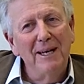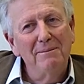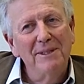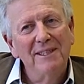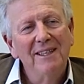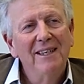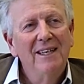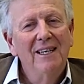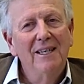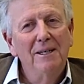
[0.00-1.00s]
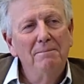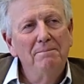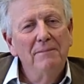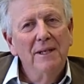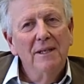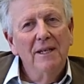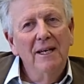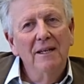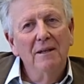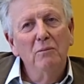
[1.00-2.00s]
perhaps?
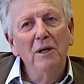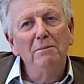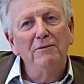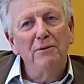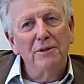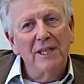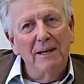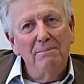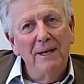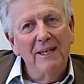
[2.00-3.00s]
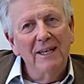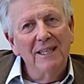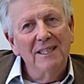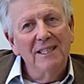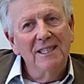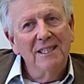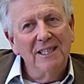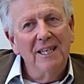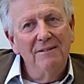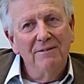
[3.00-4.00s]
The Wilberforce campaign against
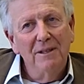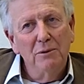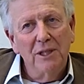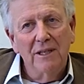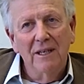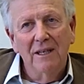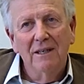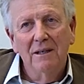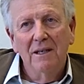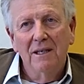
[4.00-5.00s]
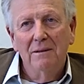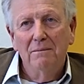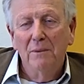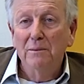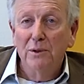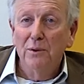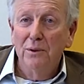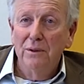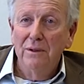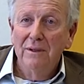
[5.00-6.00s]
slavery, which I think we would
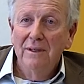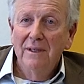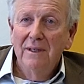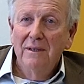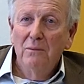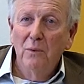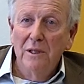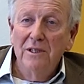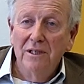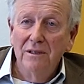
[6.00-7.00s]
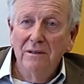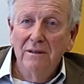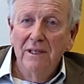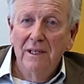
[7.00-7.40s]
all want to